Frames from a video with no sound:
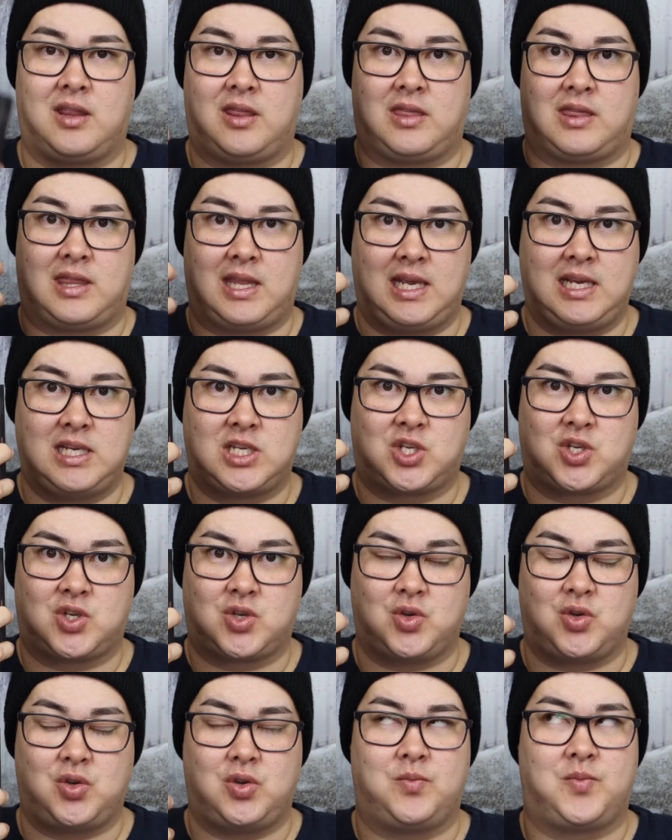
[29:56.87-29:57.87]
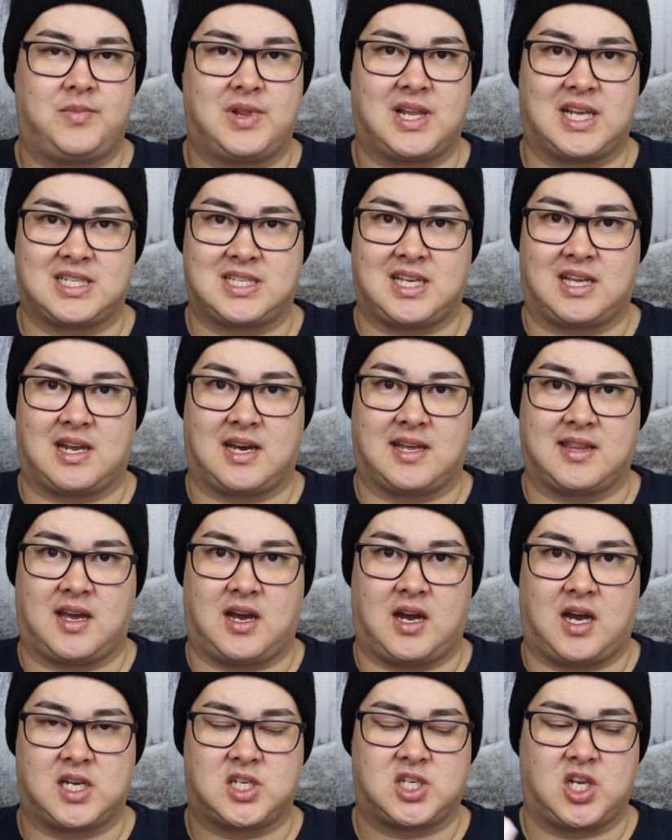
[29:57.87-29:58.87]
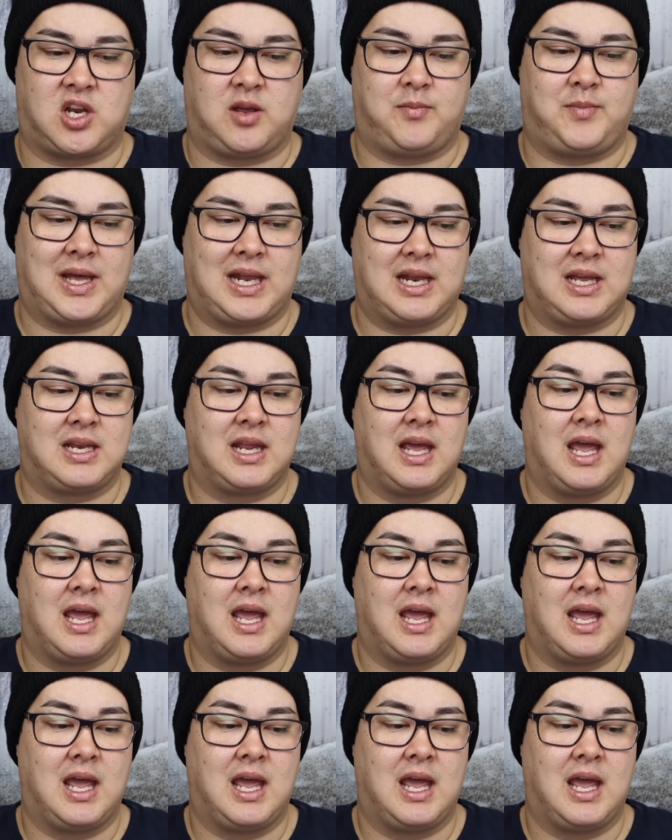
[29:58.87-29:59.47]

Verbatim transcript: these two plus that other eyeshadow palette.